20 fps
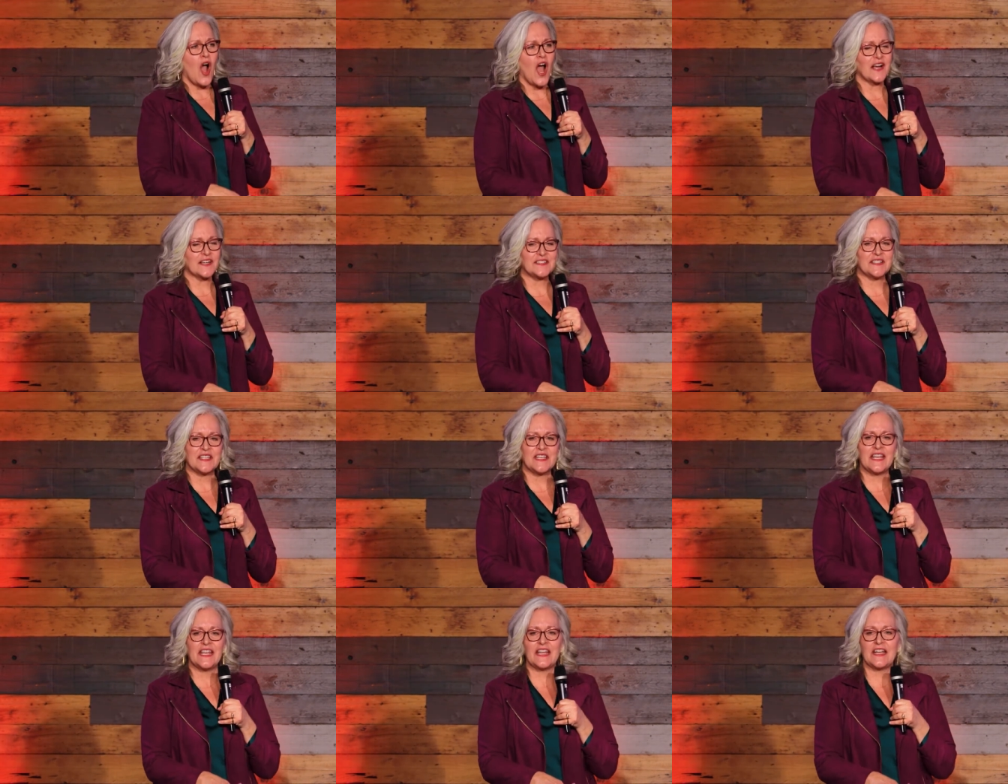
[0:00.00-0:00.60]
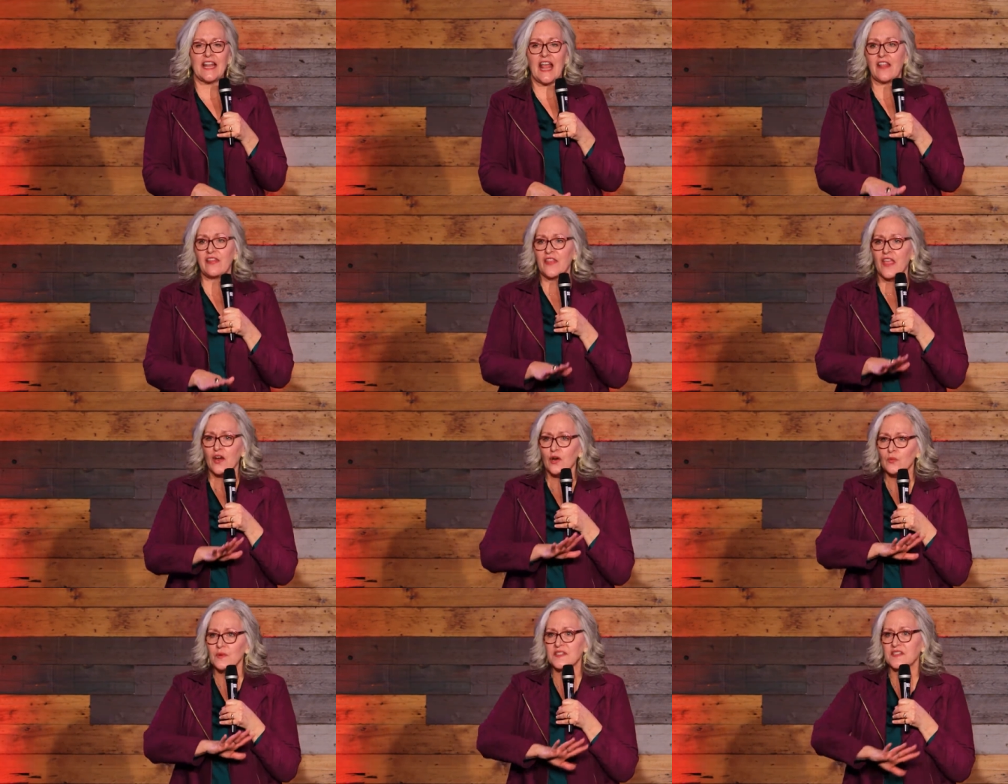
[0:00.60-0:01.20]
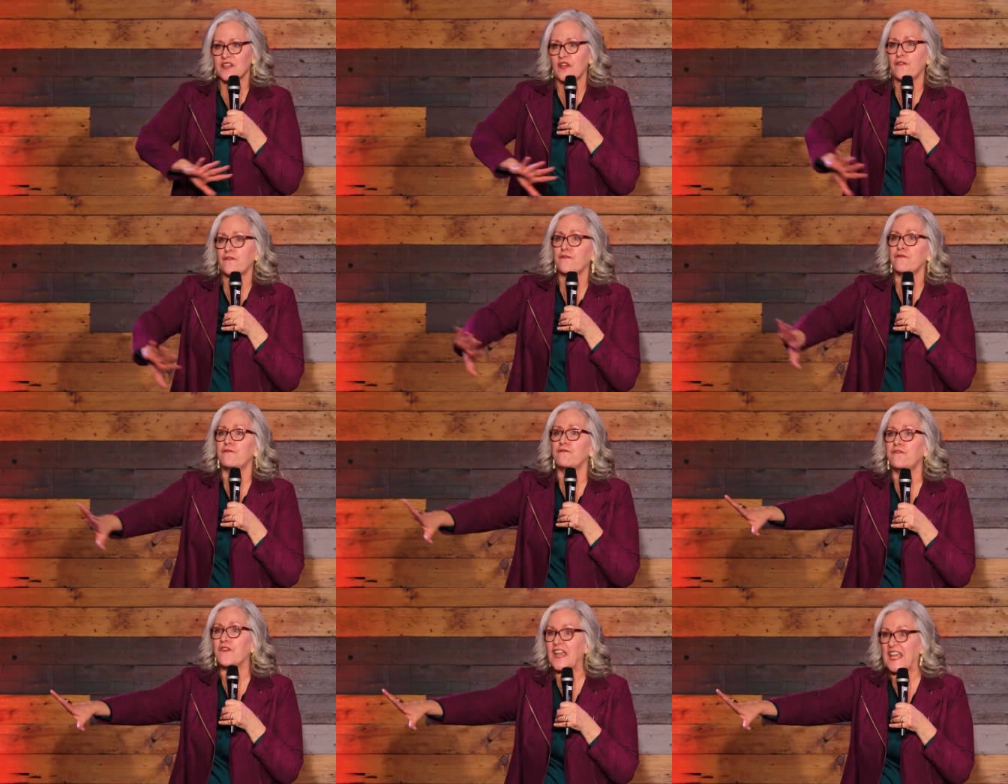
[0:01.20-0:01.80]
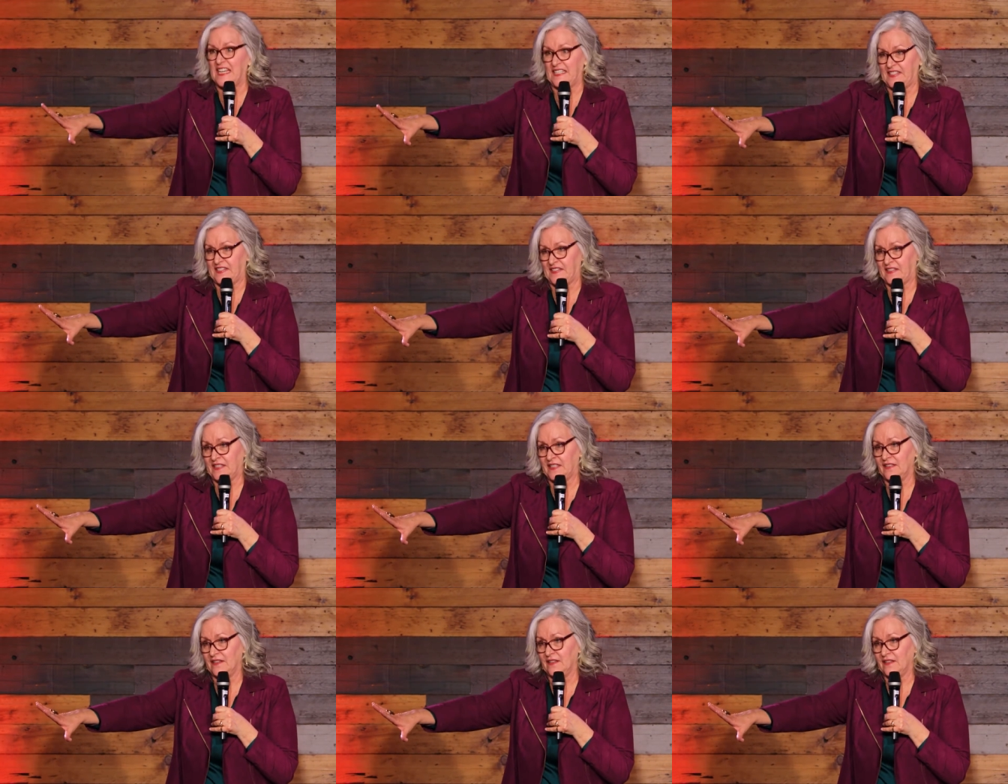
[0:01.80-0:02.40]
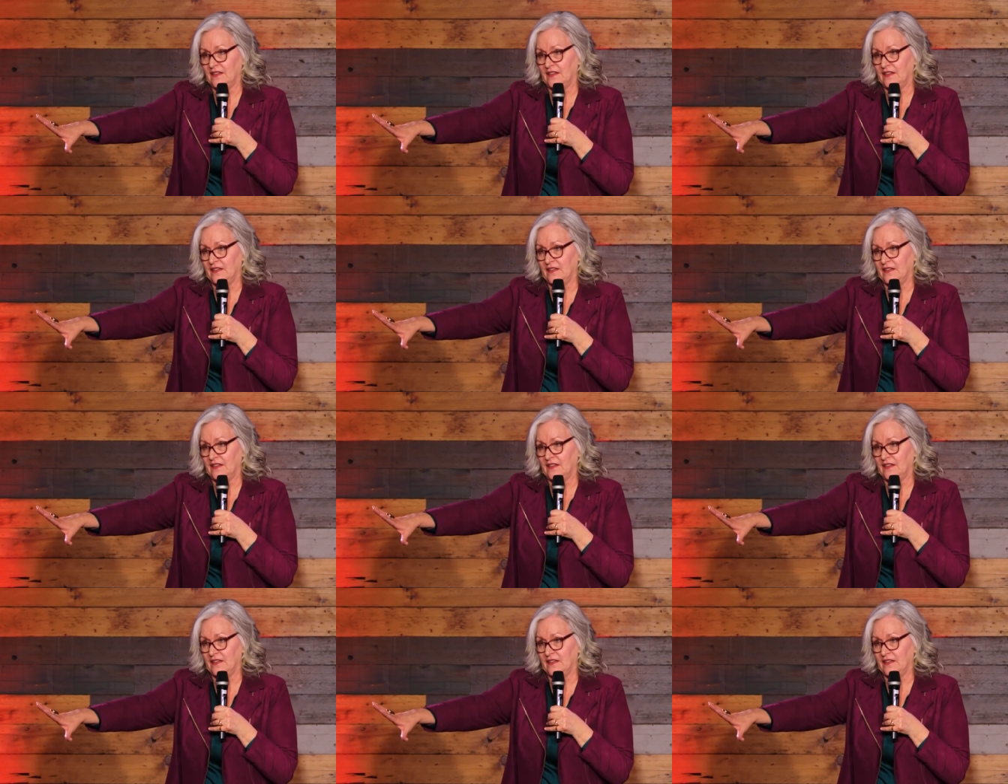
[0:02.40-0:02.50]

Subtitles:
walked in and there was a feast.